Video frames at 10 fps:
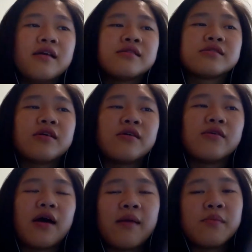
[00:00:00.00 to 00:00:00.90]

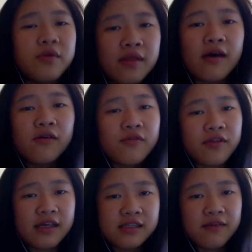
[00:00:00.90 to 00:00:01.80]
So I'm doing that over
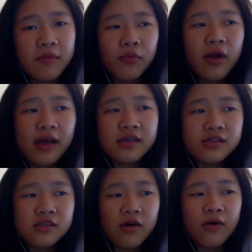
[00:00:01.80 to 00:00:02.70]
Thanksgiving break,
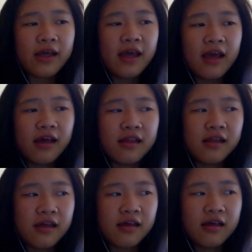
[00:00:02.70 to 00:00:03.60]
so I can't
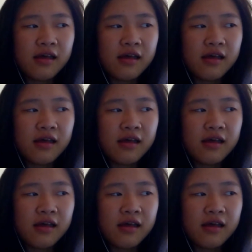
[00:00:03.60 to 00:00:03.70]
like